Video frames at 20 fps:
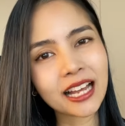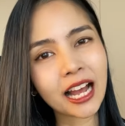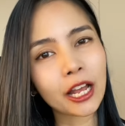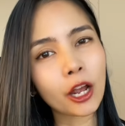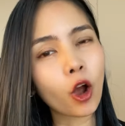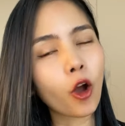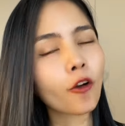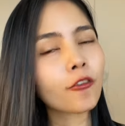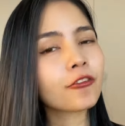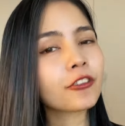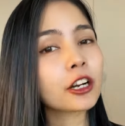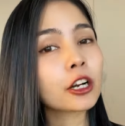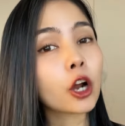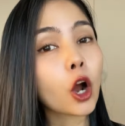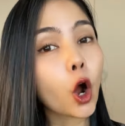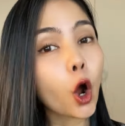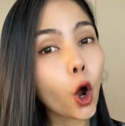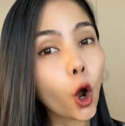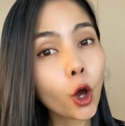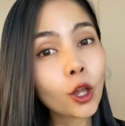I offer
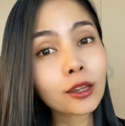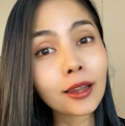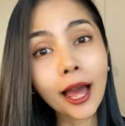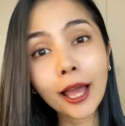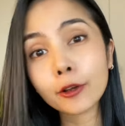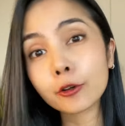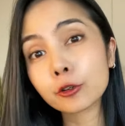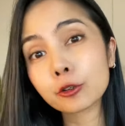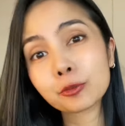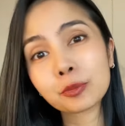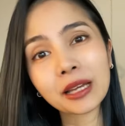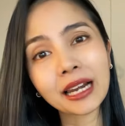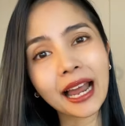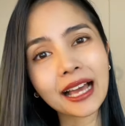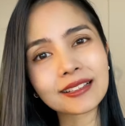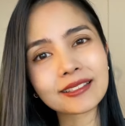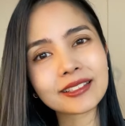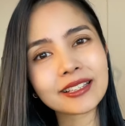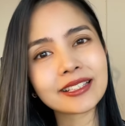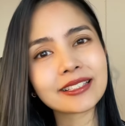online book
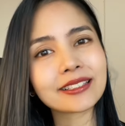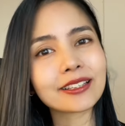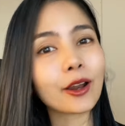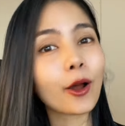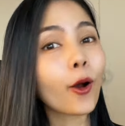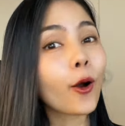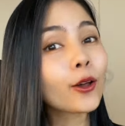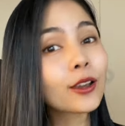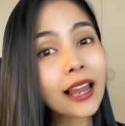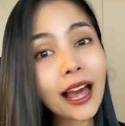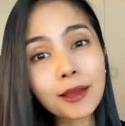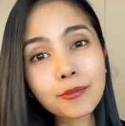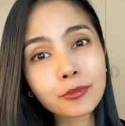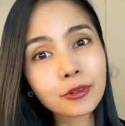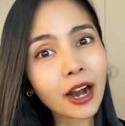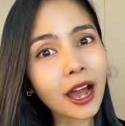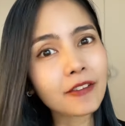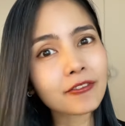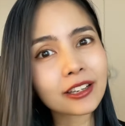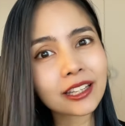classes and online
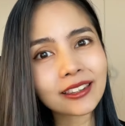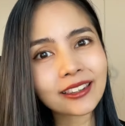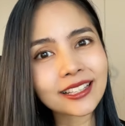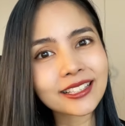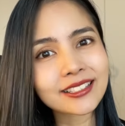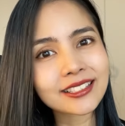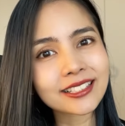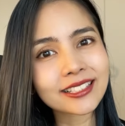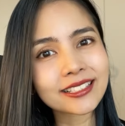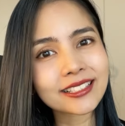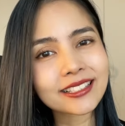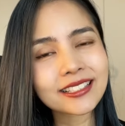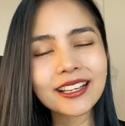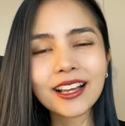private lessons.